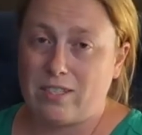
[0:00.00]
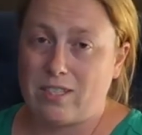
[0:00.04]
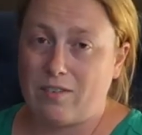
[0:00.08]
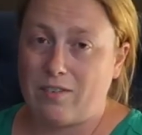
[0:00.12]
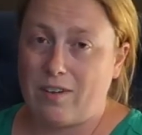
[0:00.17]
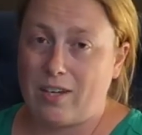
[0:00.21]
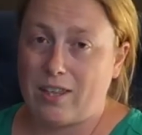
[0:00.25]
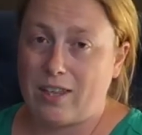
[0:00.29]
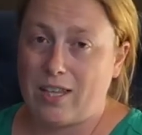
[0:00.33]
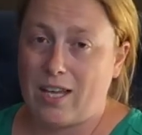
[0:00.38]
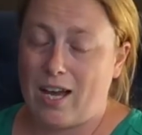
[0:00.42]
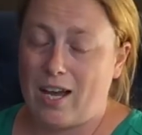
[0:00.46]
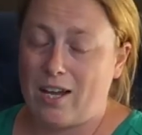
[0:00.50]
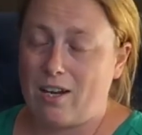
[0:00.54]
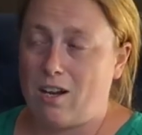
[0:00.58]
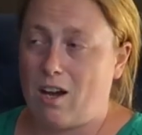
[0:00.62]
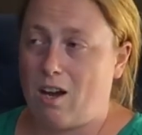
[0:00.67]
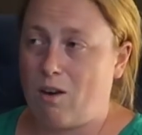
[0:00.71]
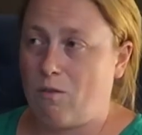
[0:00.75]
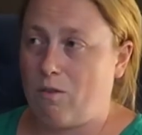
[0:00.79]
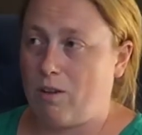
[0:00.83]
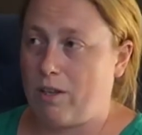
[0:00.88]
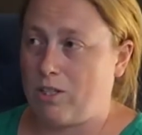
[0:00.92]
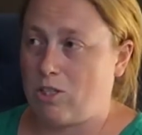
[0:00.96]
stuff like that,
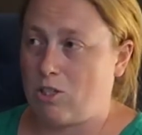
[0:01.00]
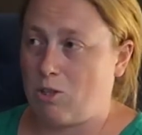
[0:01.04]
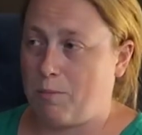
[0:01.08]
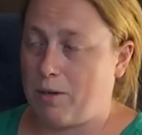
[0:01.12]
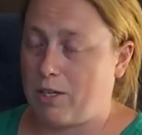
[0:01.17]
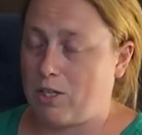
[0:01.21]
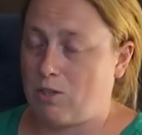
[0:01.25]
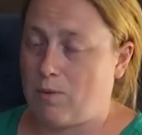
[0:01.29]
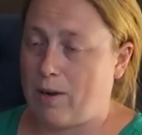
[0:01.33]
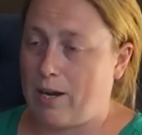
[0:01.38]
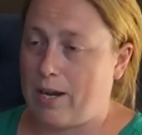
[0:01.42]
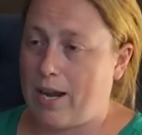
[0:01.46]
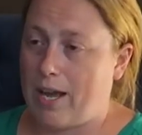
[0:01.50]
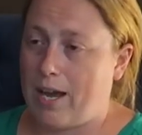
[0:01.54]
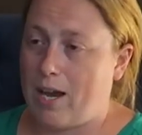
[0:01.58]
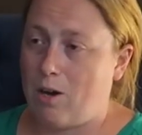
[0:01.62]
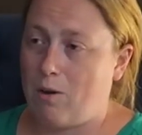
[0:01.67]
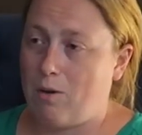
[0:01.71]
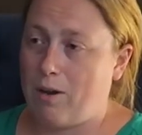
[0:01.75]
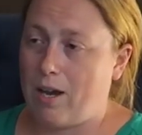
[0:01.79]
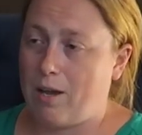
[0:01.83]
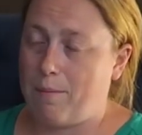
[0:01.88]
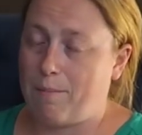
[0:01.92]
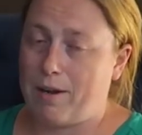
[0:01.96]
not really so much right
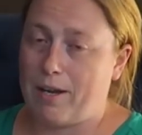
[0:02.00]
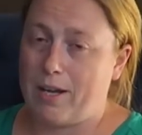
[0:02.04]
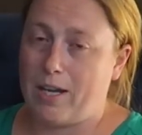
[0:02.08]
now, and my